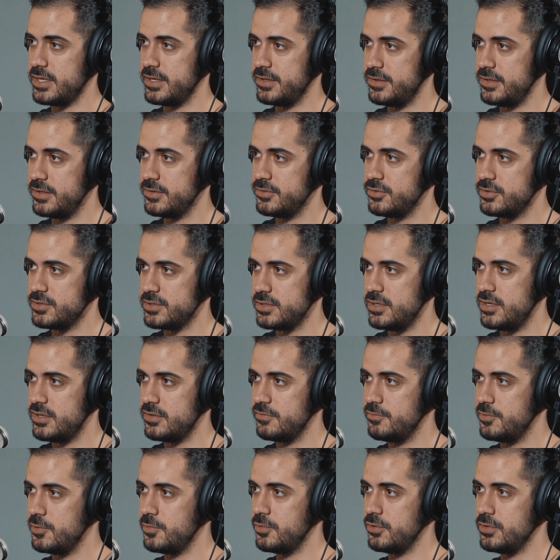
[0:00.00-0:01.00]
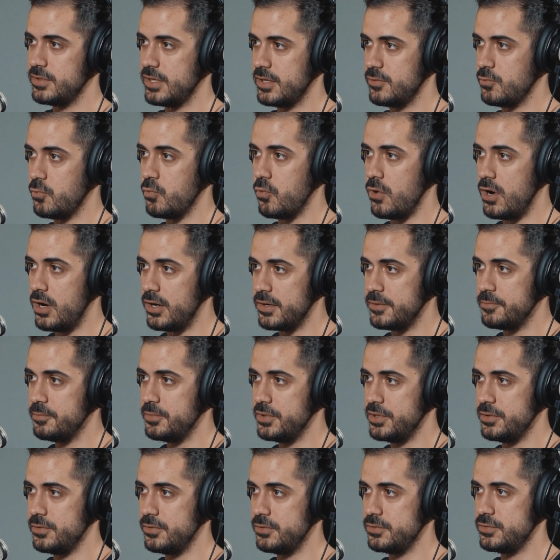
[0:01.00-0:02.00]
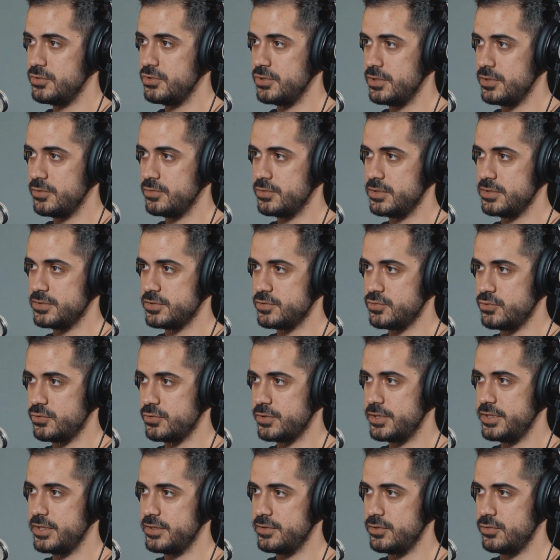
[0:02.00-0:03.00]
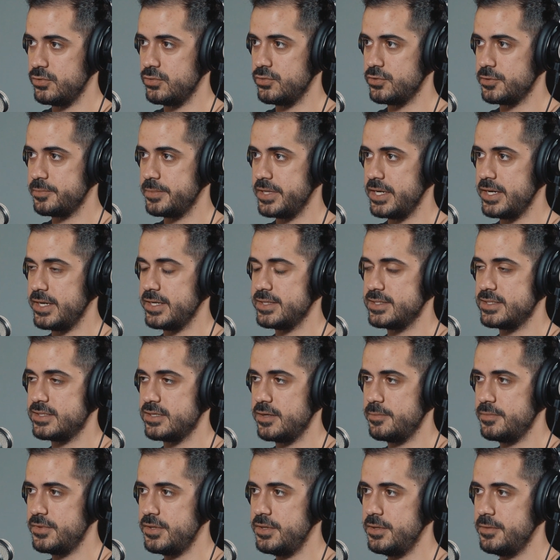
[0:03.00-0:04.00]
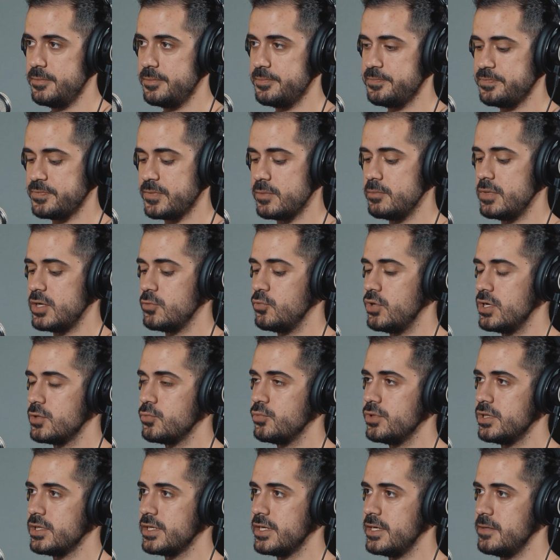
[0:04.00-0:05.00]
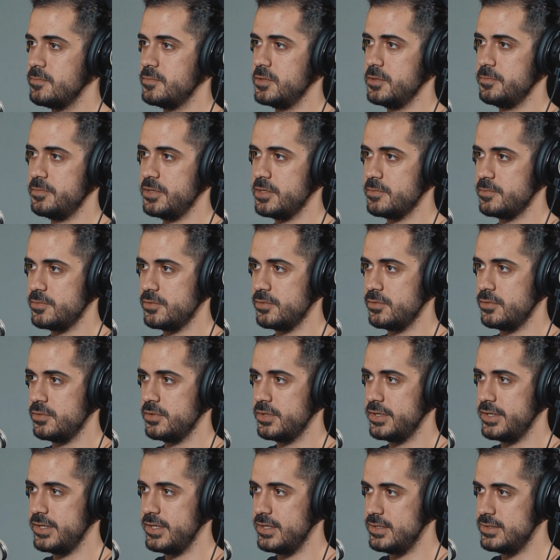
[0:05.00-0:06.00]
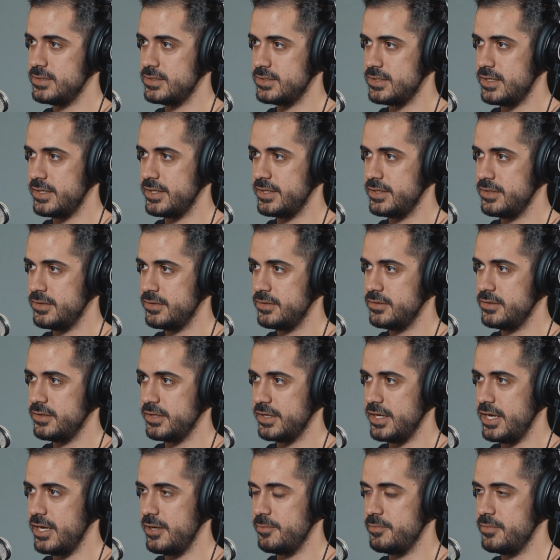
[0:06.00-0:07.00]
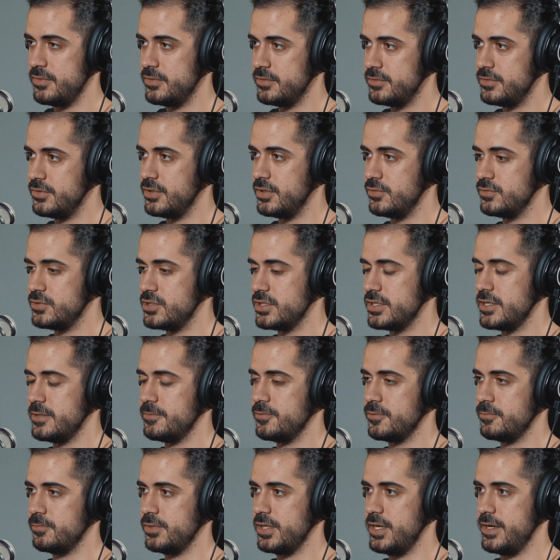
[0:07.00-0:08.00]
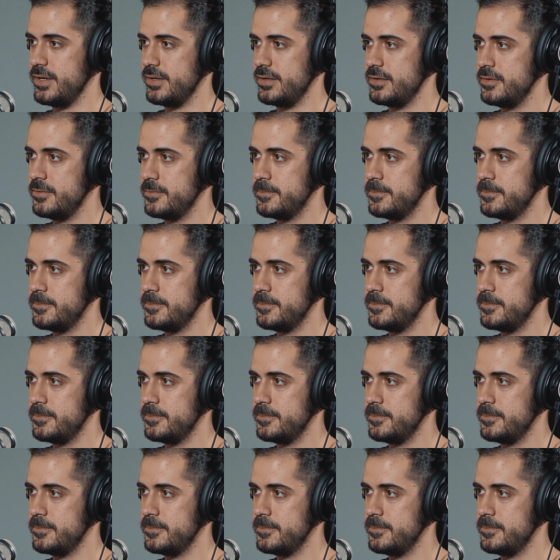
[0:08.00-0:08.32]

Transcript: I think there's a lot of people that want to build, you know, the story and the lore behind something. But what will keep the people inside the game, you know, to keep on playing?